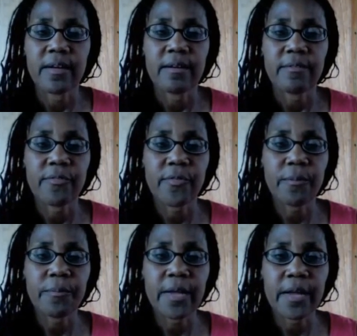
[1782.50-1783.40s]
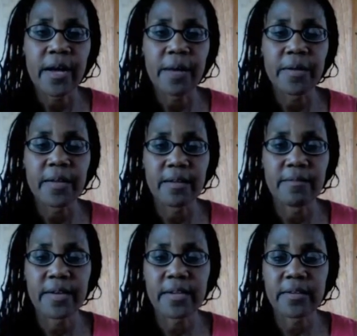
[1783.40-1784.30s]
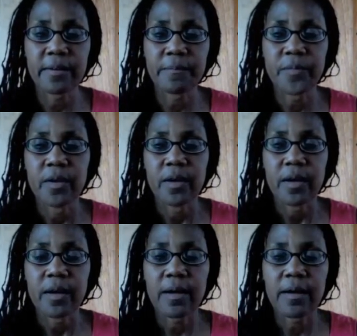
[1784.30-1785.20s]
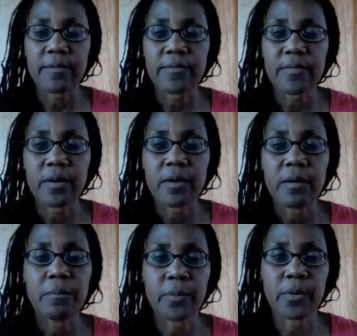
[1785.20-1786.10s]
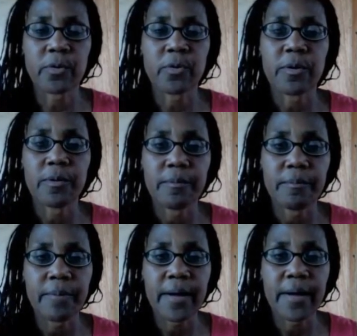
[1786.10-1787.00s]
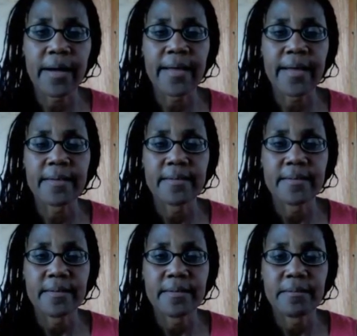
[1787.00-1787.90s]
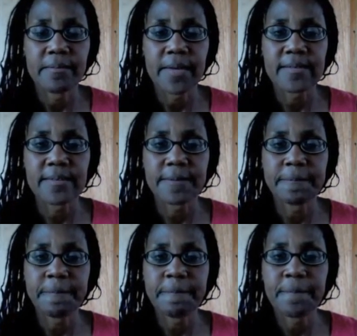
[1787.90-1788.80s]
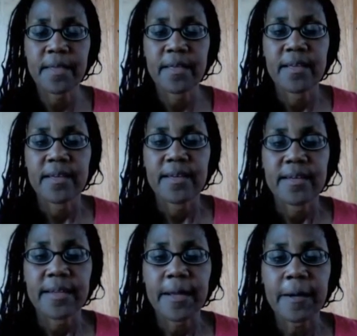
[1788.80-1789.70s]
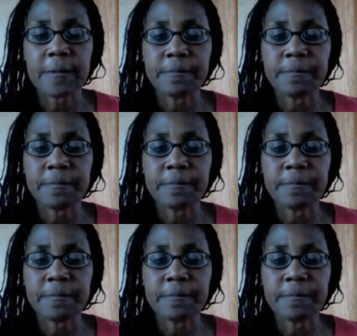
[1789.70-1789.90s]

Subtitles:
from becoming a victim of murder by medicine. Now,